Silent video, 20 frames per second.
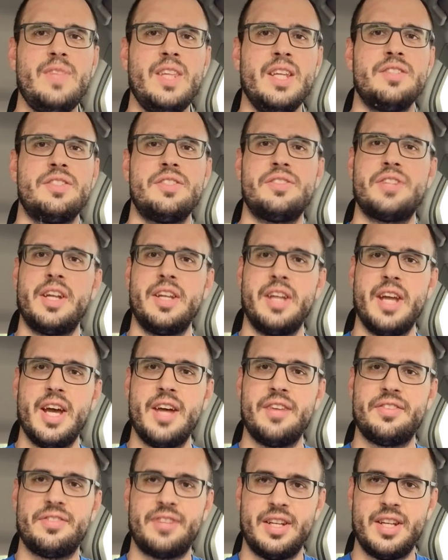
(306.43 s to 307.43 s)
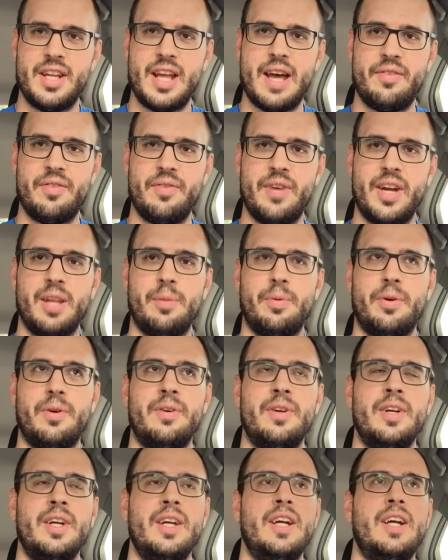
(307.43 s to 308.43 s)
She said yes, they did have it
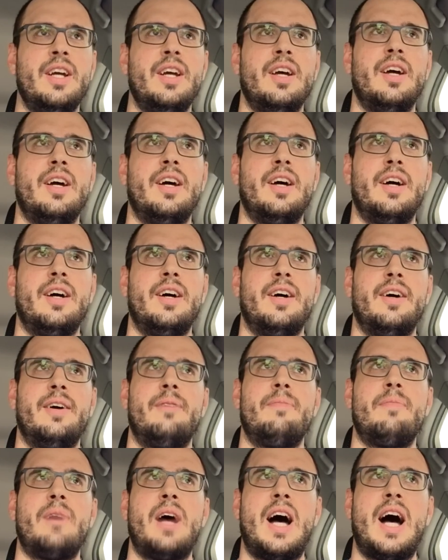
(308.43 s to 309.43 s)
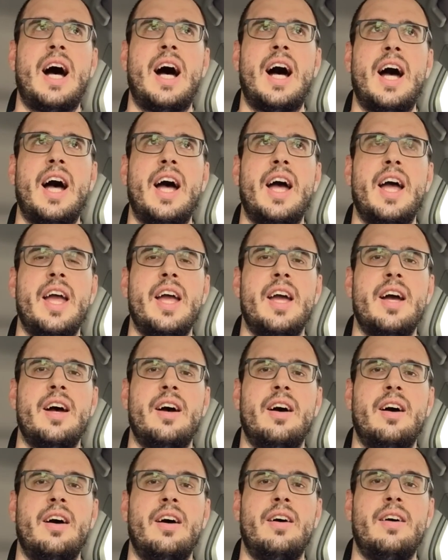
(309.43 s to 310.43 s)
available.
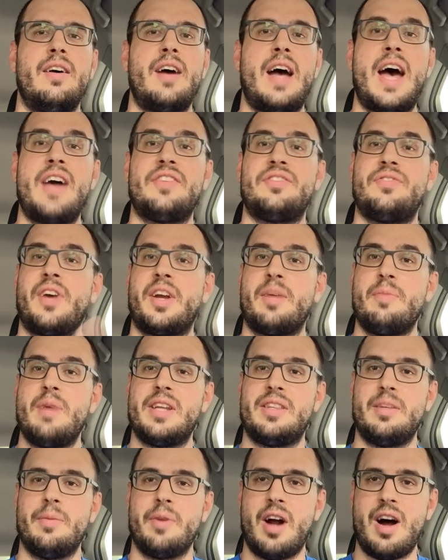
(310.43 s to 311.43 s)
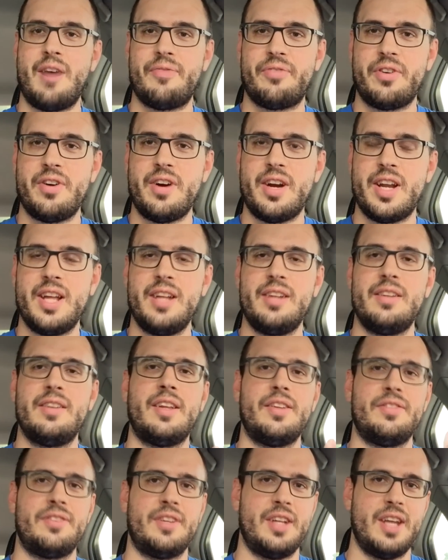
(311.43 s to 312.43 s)
I asked if I could make them an offer on it,
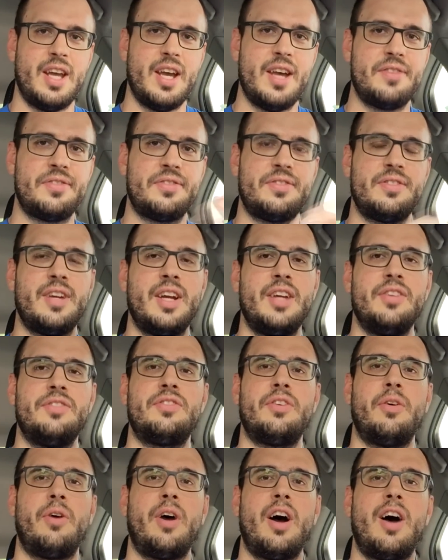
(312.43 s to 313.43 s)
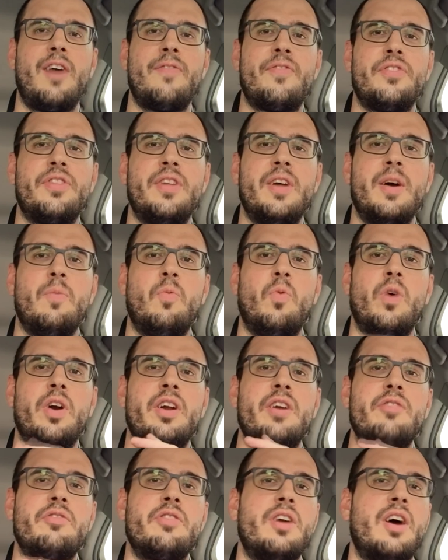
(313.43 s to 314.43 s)
and they said yes, and so I offered them
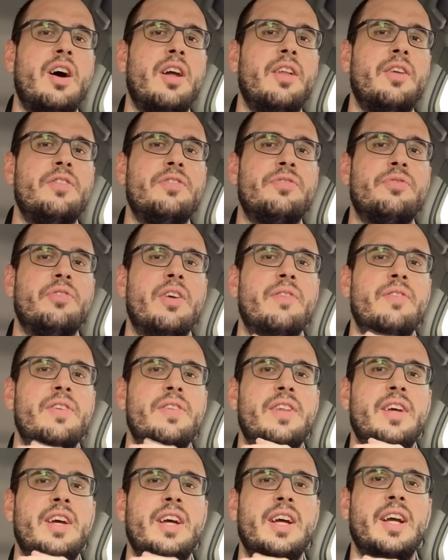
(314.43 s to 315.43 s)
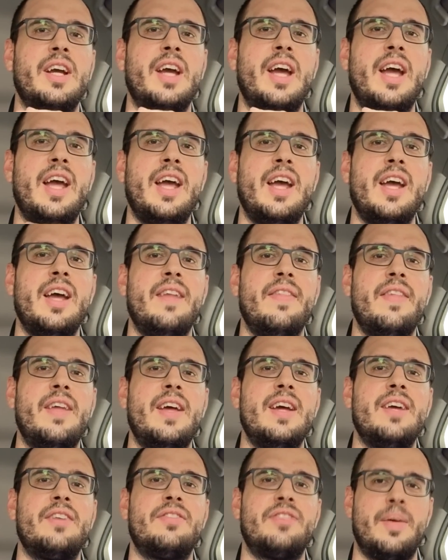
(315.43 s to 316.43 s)
$100 for everything, and
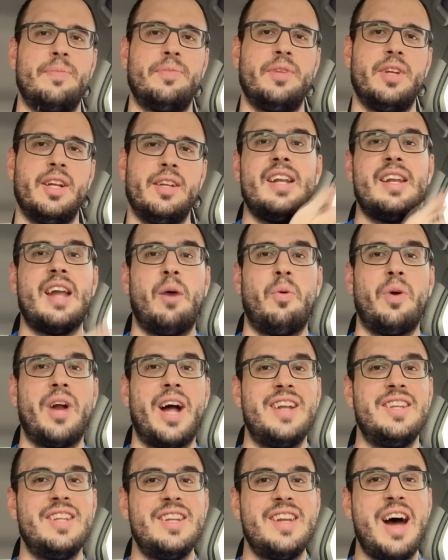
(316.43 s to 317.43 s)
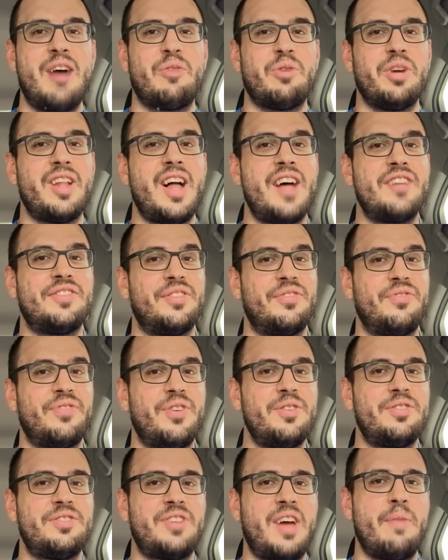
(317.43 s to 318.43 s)
they accepted it. Now, what I did not realize the
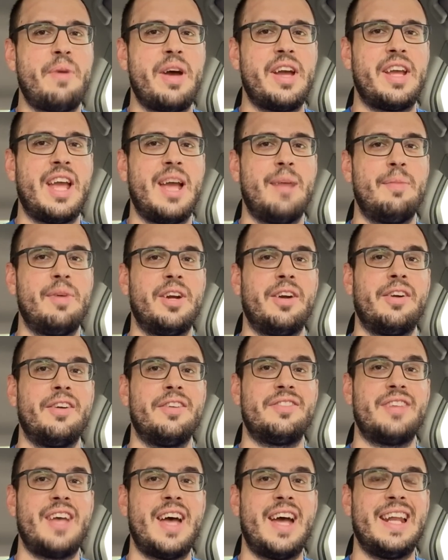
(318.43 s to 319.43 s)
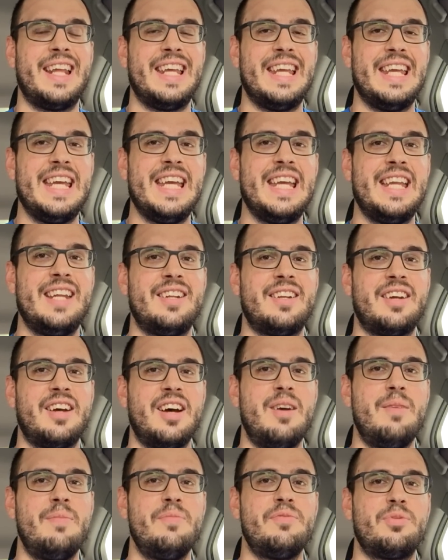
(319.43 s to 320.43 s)
first time I came here is that it
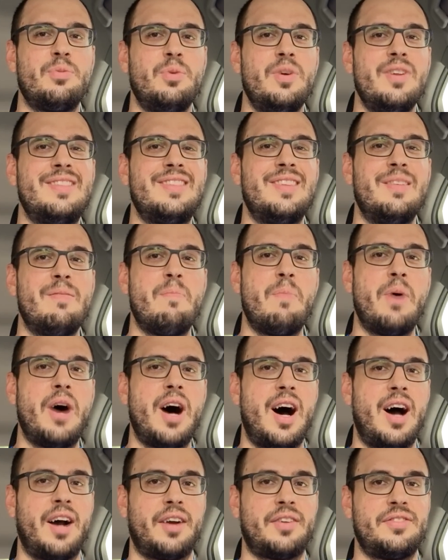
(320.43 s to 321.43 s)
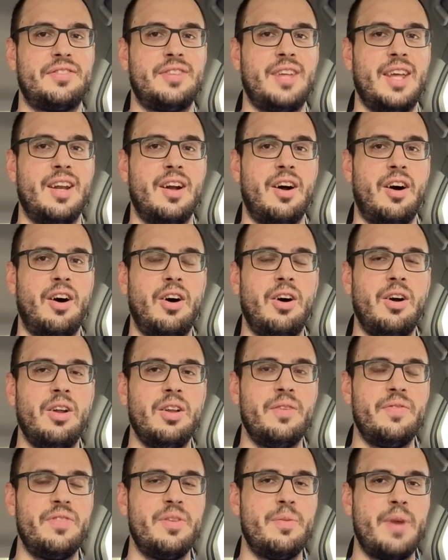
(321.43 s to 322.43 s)
comes with the box, and
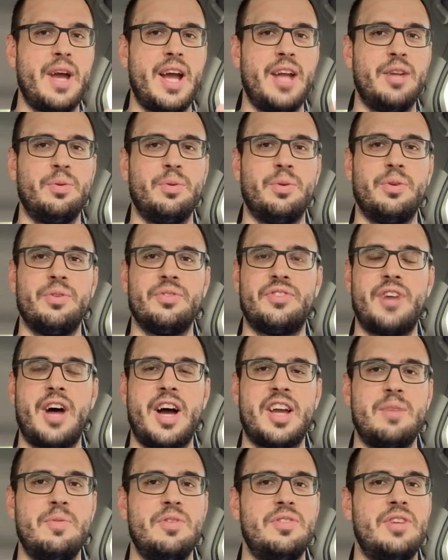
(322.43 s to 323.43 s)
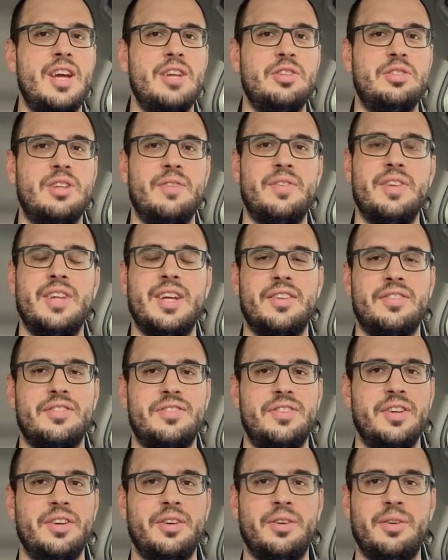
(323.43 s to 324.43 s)
all of the manuals, documentation, everything is
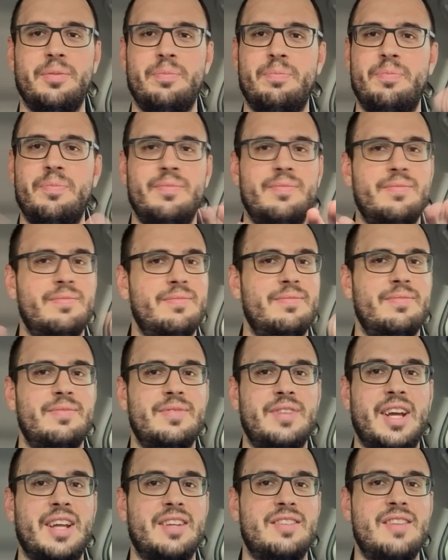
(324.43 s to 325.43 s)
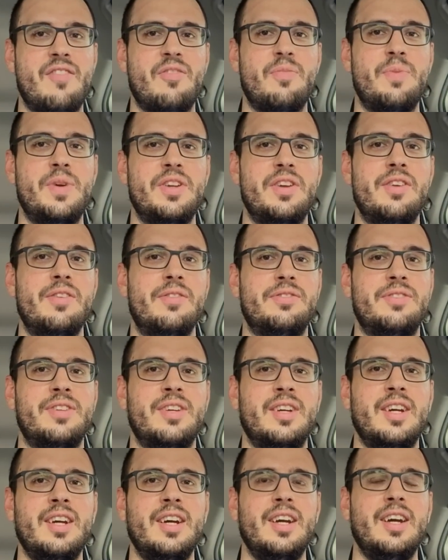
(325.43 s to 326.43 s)
still like it's never been used.
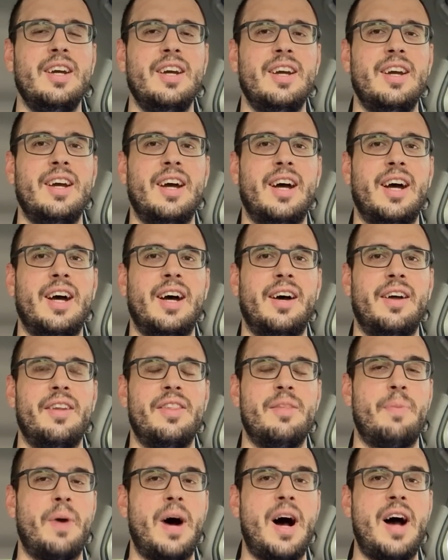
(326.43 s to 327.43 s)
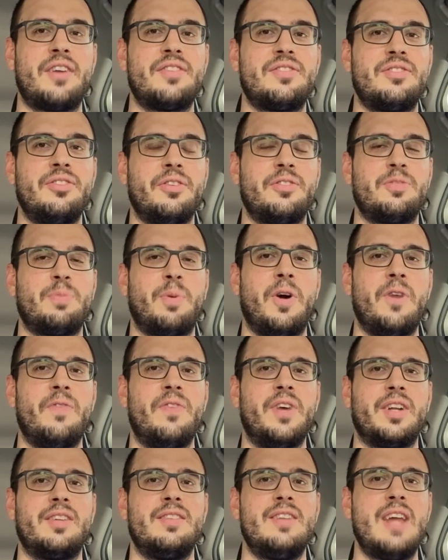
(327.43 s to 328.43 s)
The box looks
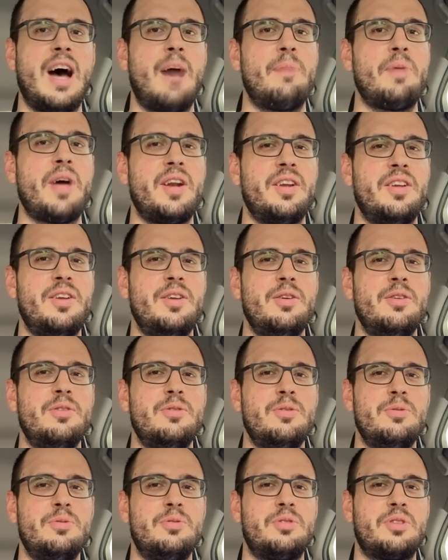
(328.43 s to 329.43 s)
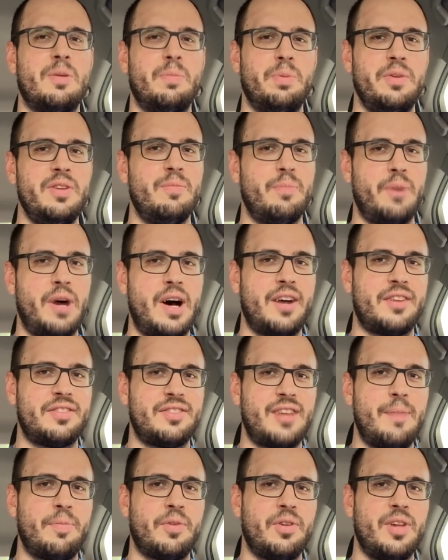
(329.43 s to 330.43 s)
perfect. Now, I'm not a huge complete in
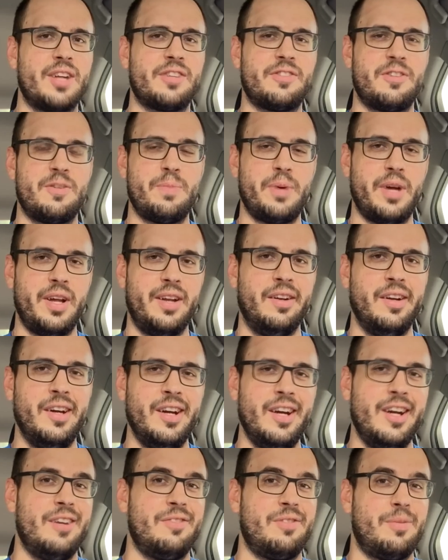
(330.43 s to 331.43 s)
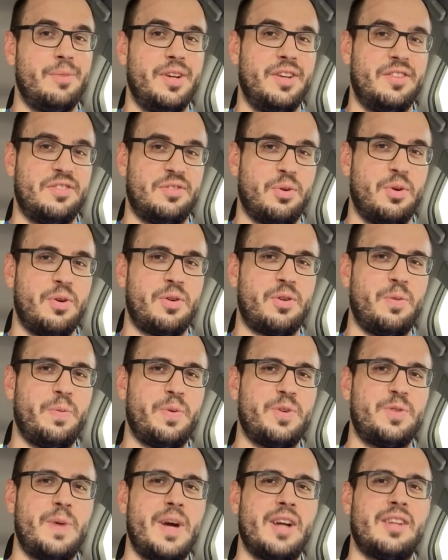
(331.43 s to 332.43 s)
box type collector, but from a historical
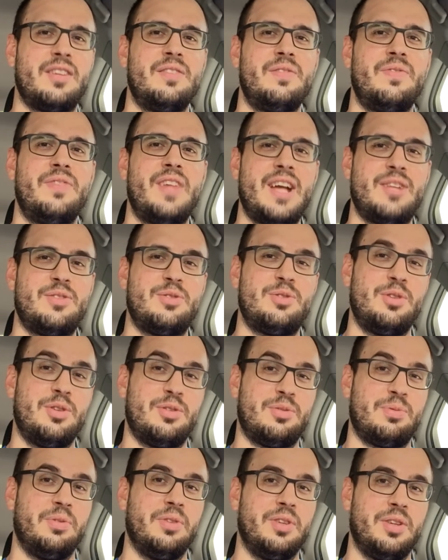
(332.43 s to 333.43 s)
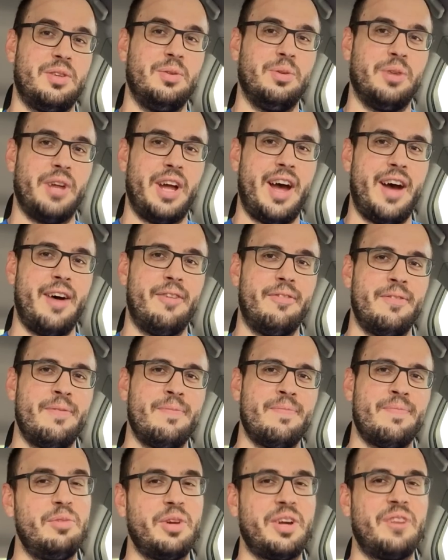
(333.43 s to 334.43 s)
perspective, that's just really cool to have.
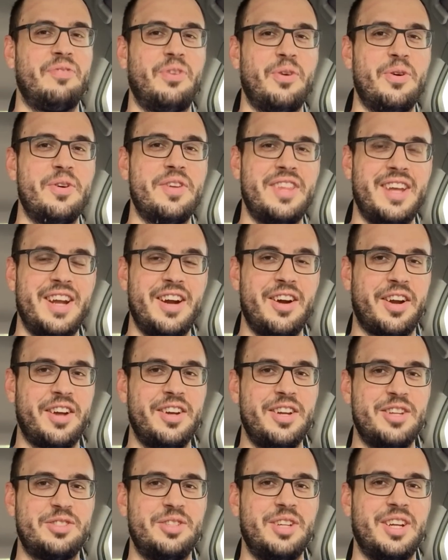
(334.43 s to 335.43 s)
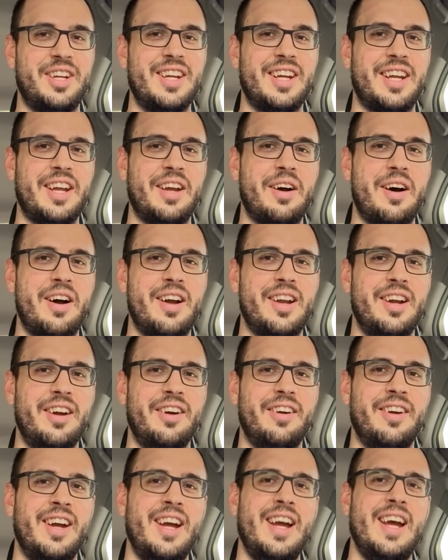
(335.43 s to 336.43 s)
Looking forward to the air conditioning kicking on
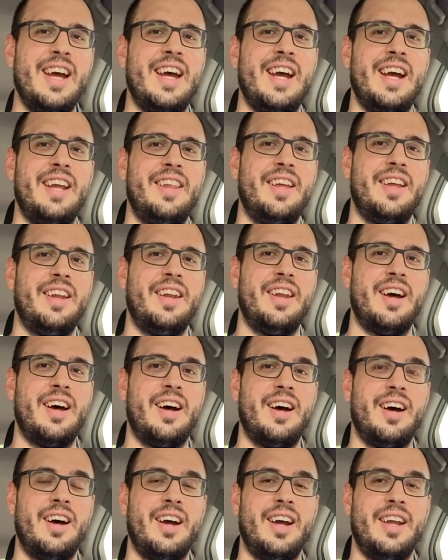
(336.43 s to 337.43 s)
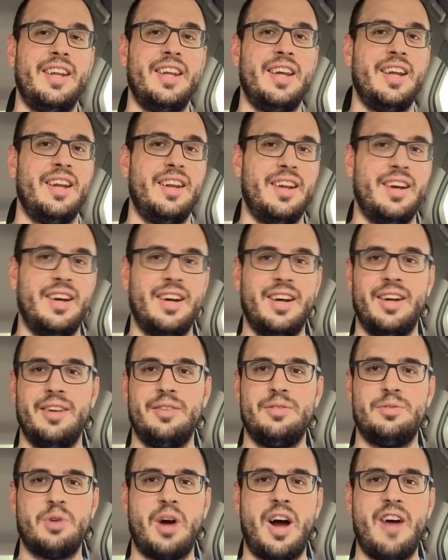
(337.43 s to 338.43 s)
here, and
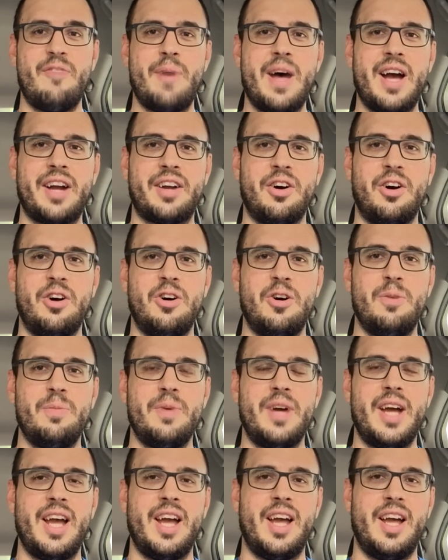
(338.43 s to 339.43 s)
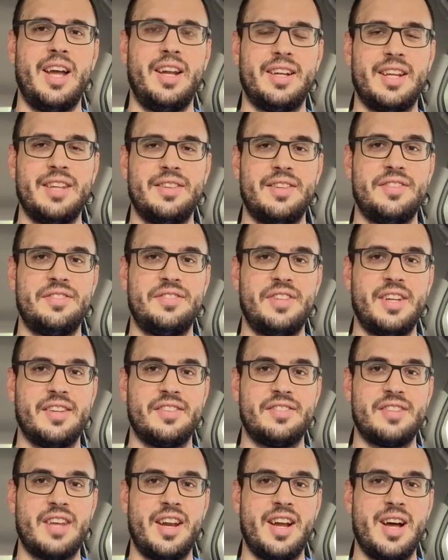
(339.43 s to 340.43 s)
then drive back home and get this
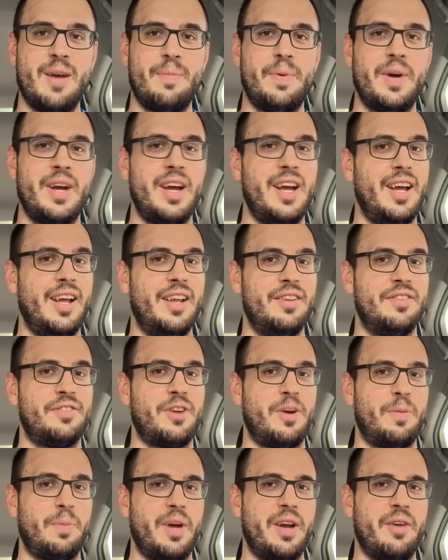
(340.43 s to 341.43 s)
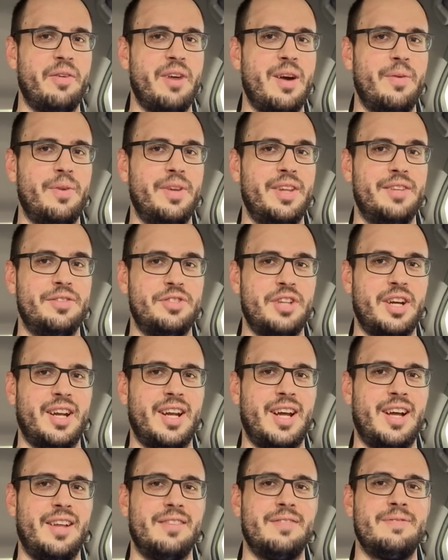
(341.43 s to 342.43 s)
thing set up and start playing around with it and check
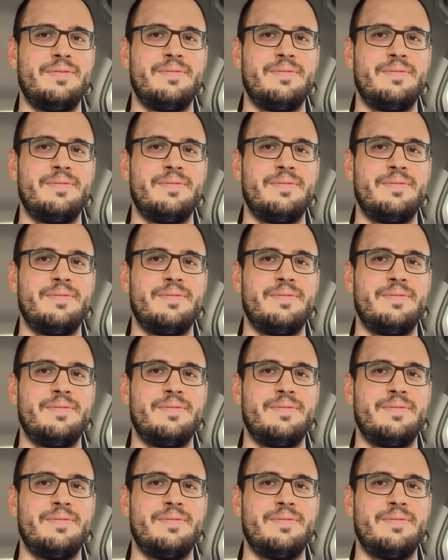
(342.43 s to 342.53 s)
it out.